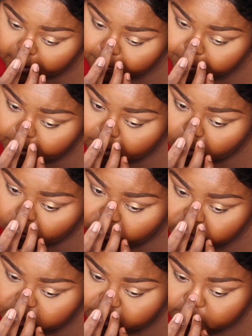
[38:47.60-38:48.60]
But no,
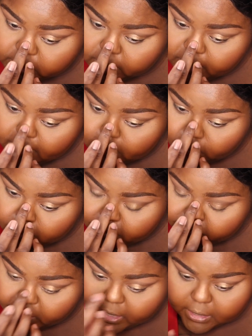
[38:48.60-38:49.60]
seriously, even when you
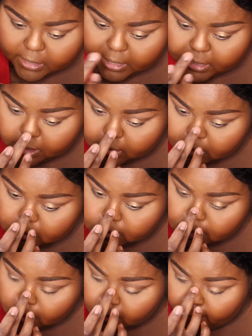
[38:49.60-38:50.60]
think things
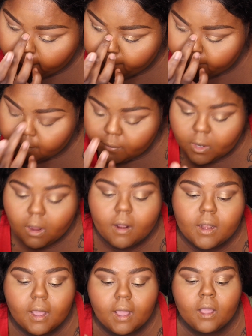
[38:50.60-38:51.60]
are
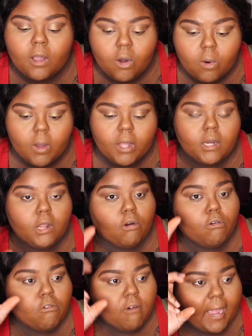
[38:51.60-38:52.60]
not going
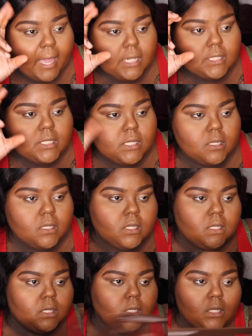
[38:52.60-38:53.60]
right,
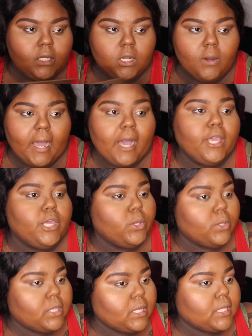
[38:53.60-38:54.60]
you know, how you
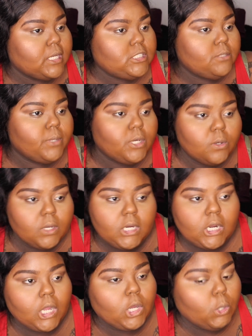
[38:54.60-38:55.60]
think they should be going and
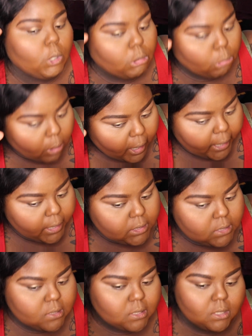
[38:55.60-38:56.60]
not going
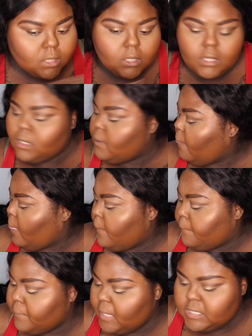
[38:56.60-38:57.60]
right,
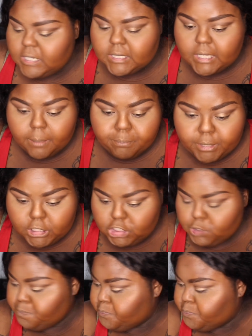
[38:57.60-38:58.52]
just keep pushing.